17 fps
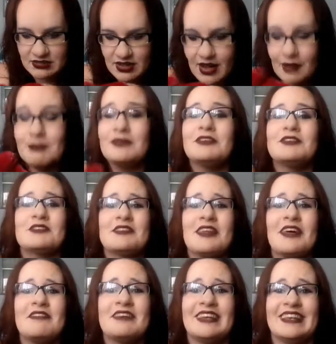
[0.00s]
I'm just
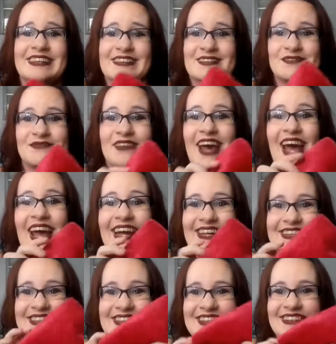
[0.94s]
loving this bag.
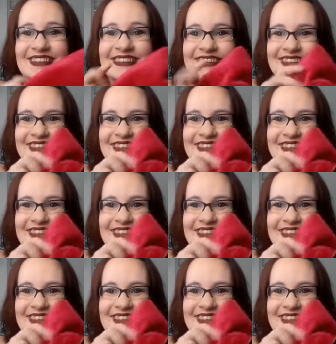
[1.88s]
It's so